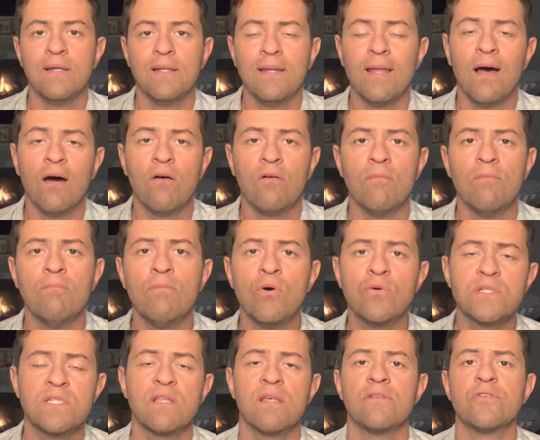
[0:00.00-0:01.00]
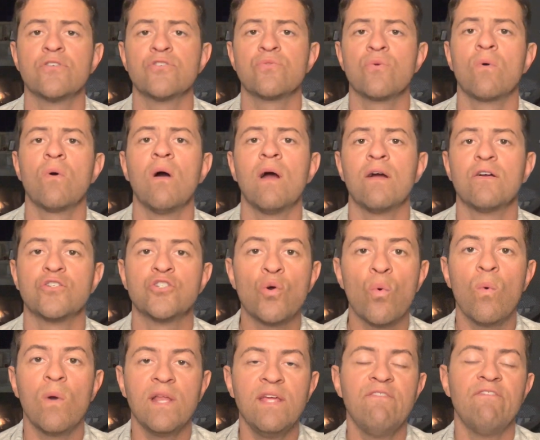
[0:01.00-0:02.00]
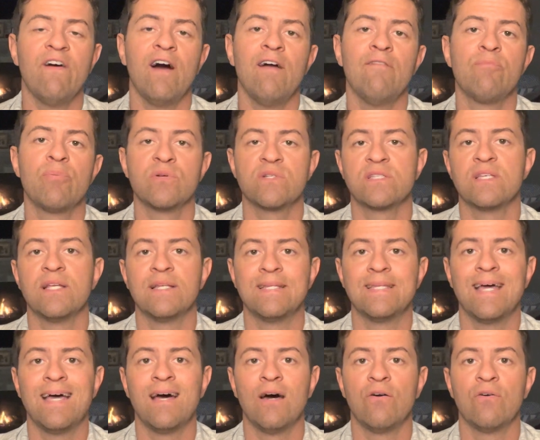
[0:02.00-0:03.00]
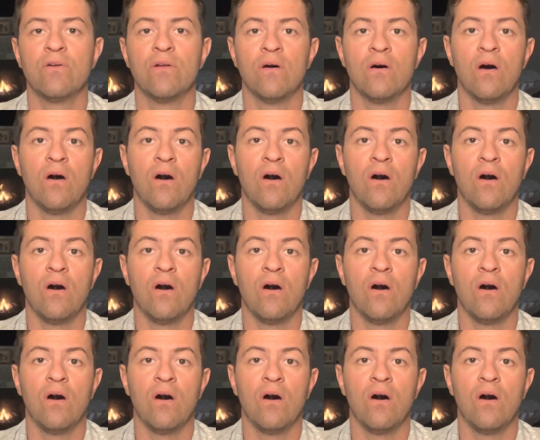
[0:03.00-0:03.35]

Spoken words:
Now, most lenders require 25% down